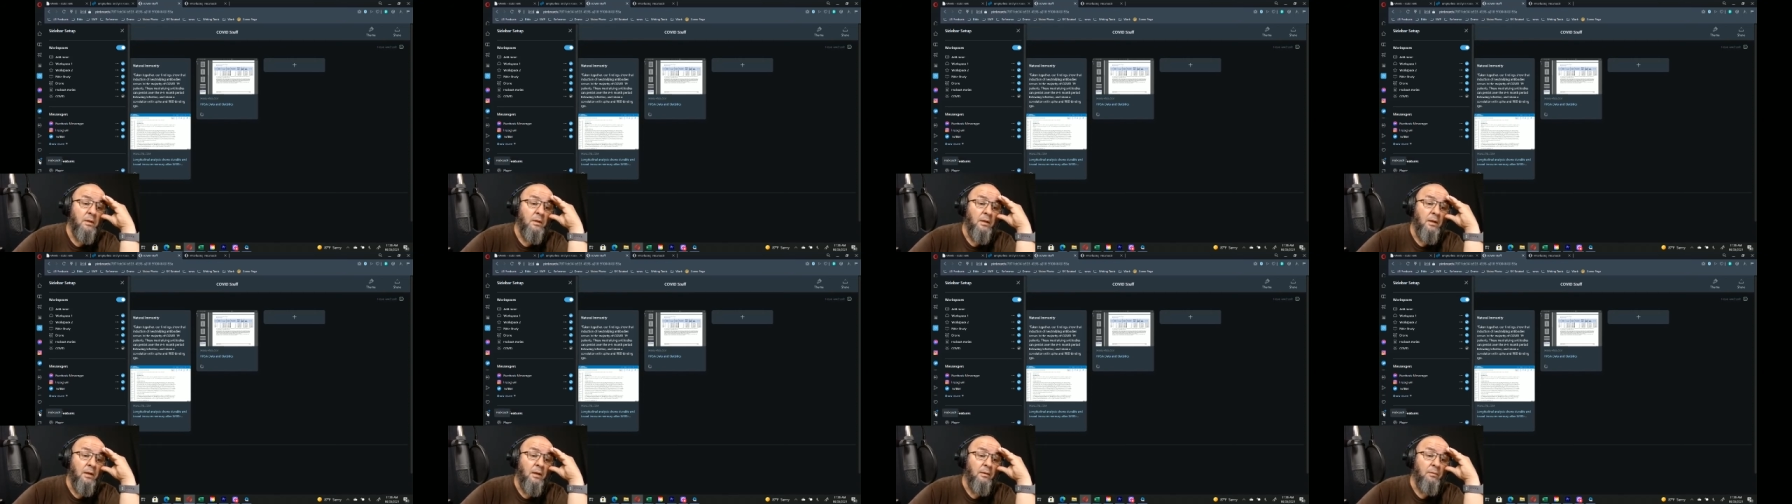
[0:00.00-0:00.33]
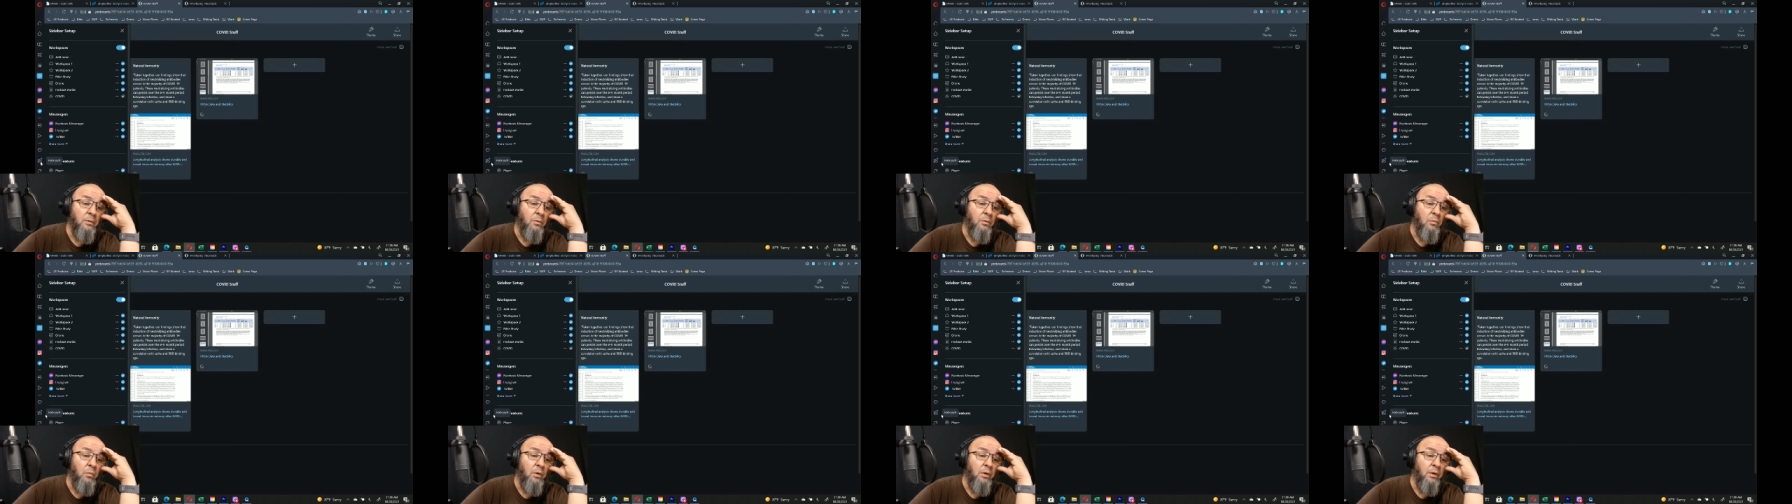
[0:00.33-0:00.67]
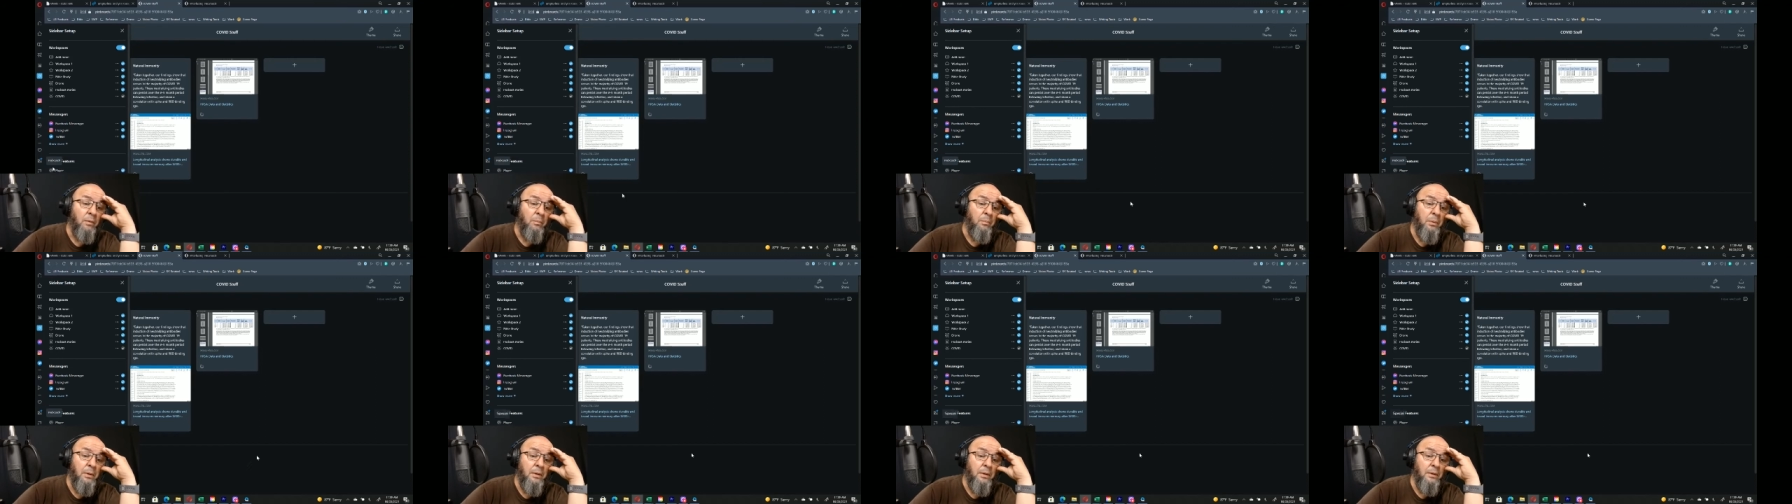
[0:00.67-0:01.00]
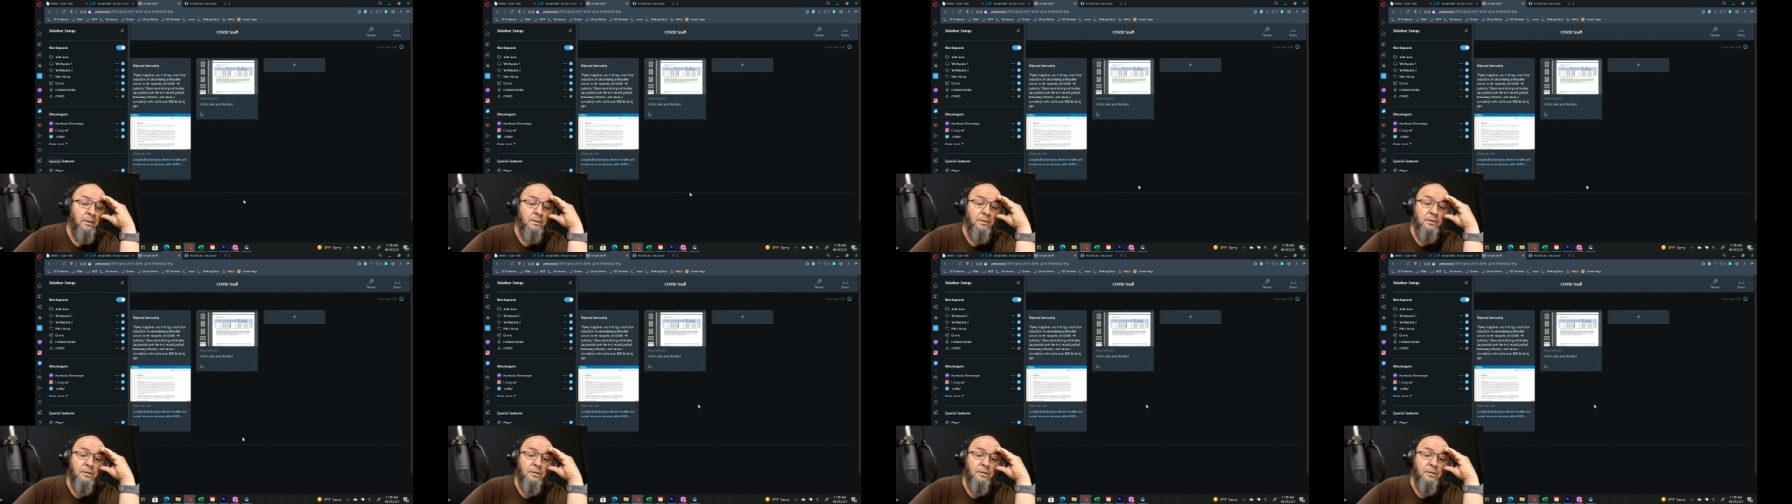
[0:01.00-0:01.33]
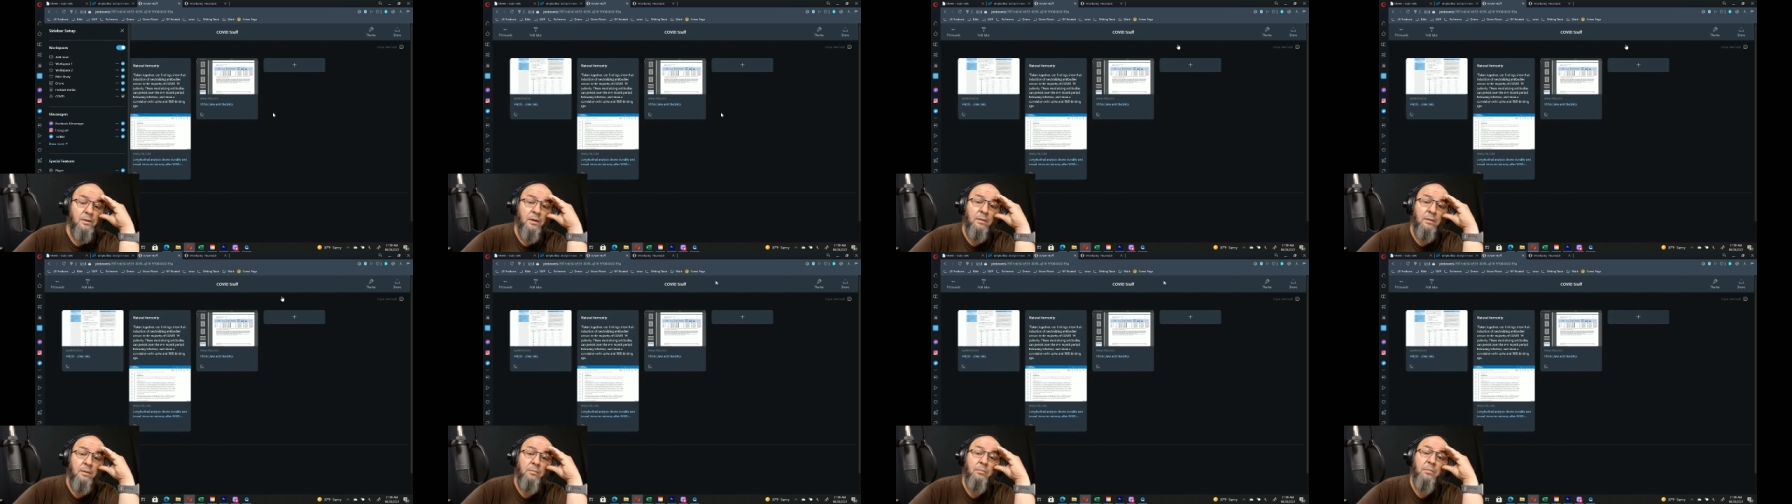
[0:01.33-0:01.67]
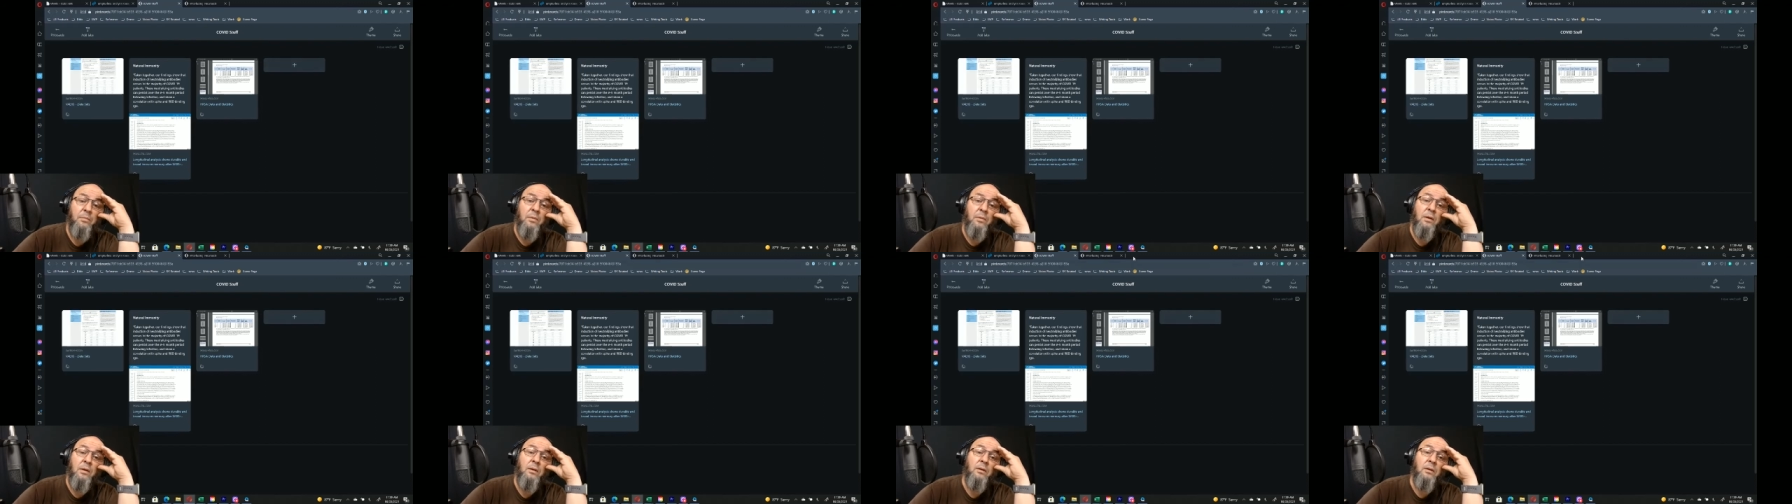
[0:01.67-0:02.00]
If you want to pin something that
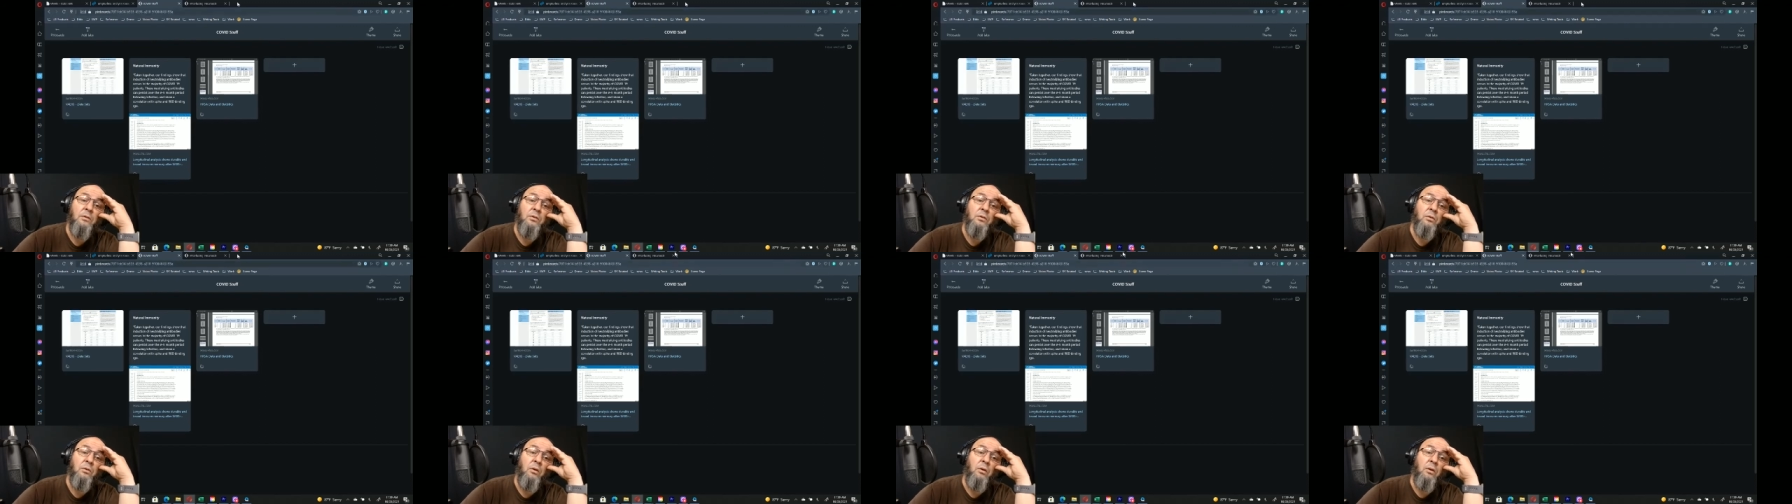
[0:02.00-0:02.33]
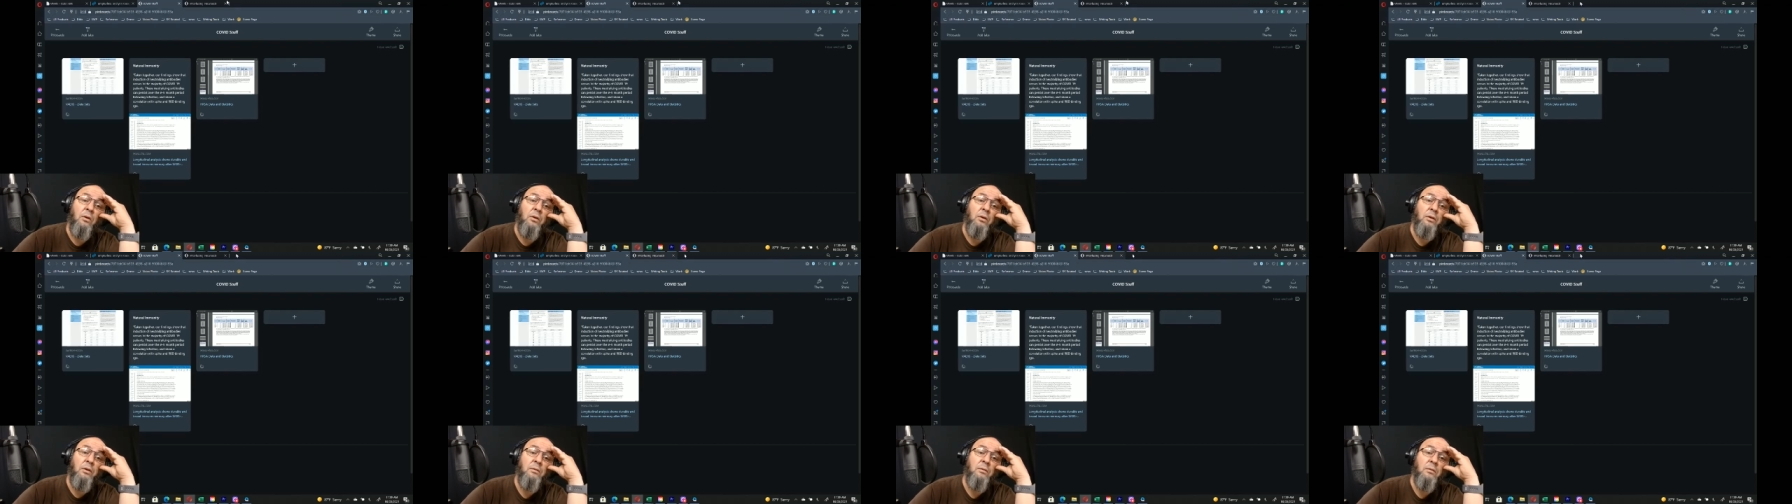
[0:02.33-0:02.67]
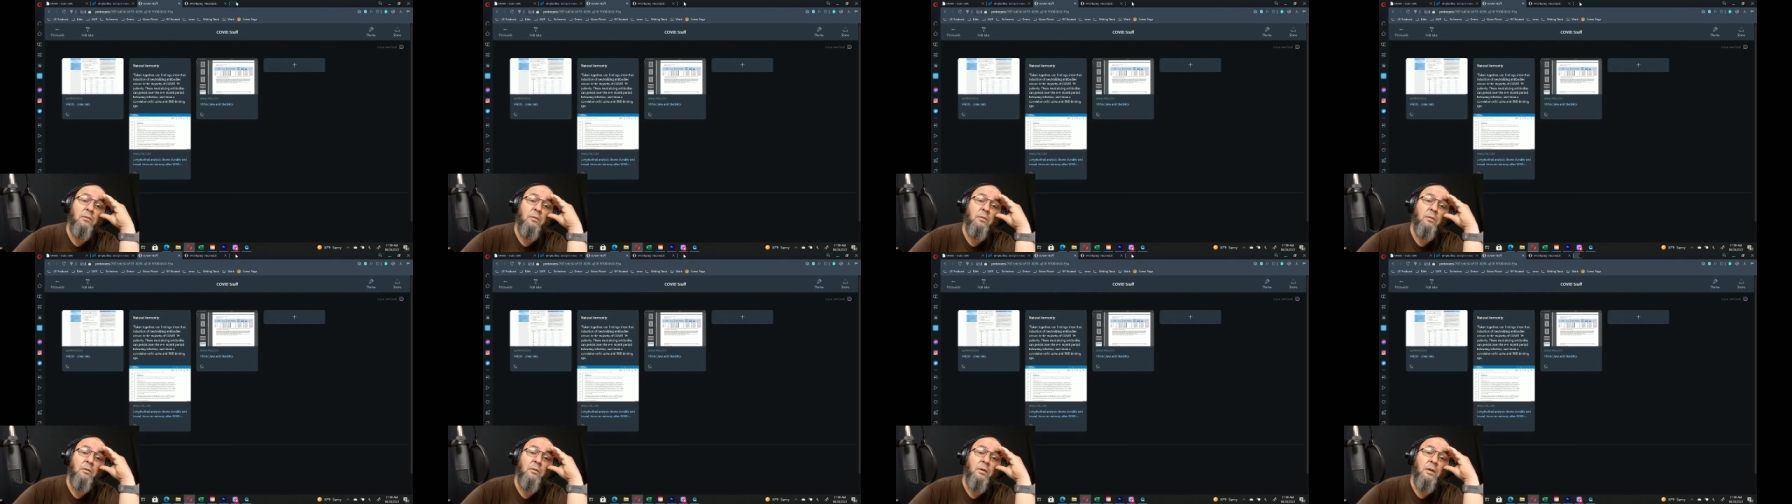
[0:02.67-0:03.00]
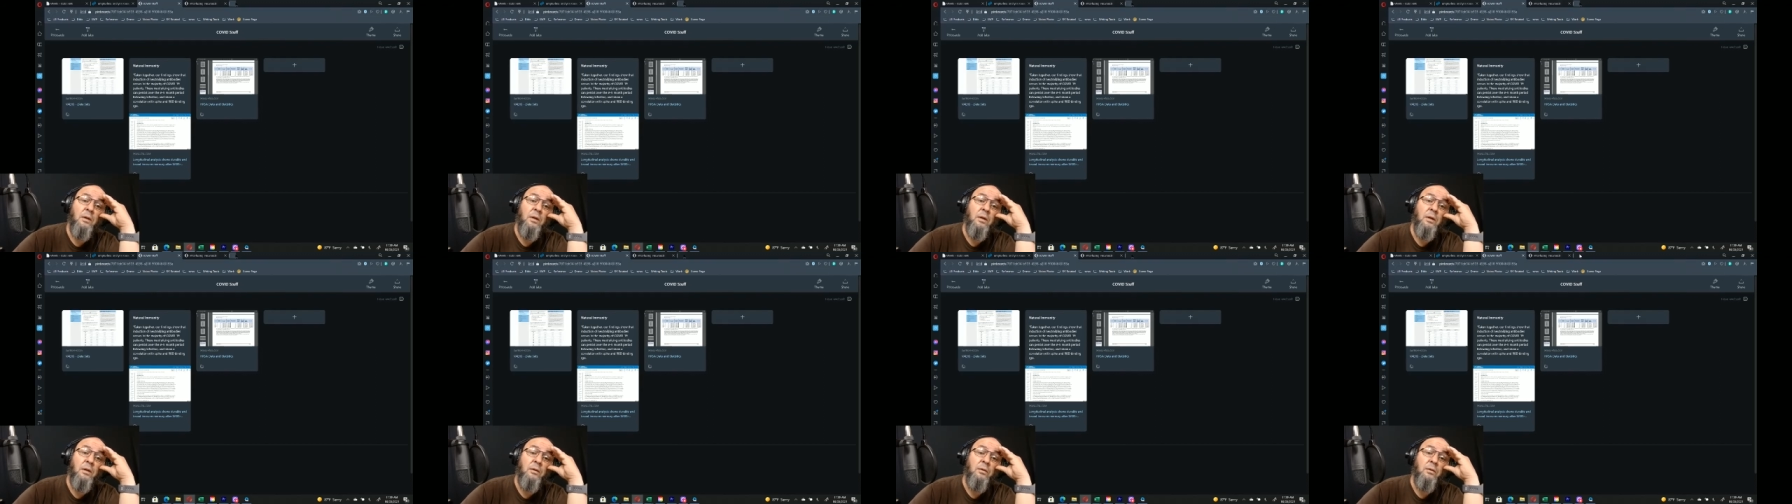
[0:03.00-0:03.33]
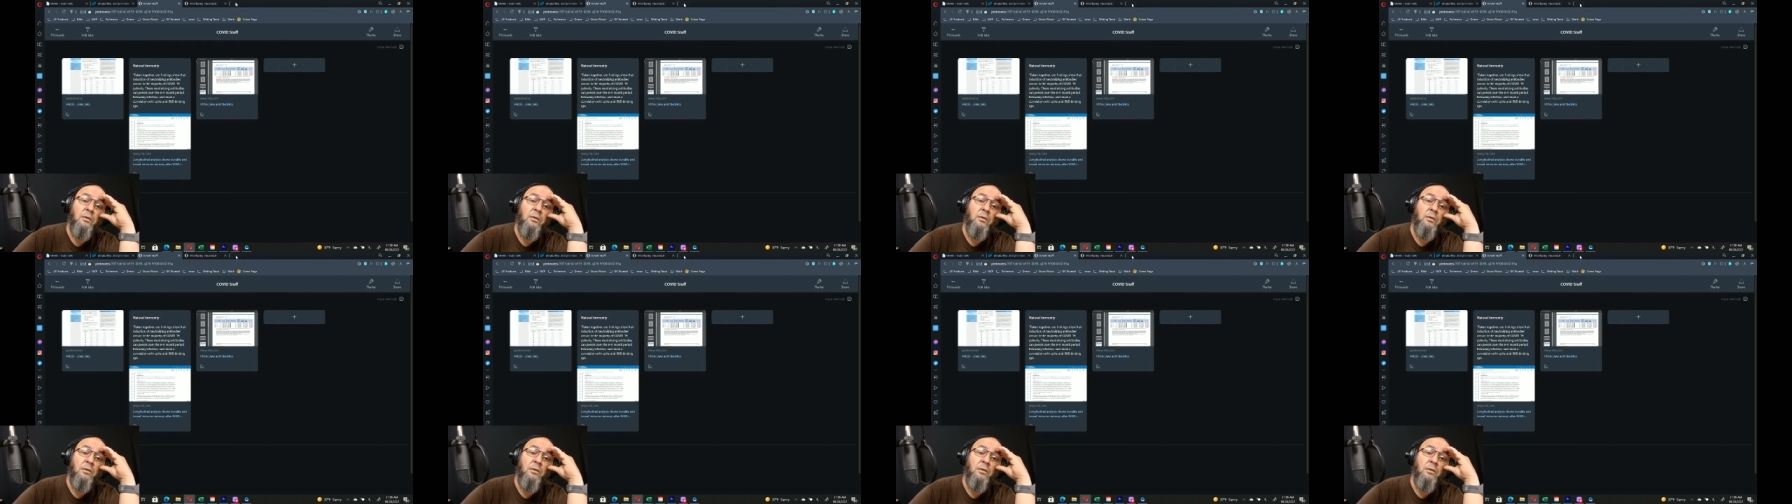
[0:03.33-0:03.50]
you're on to a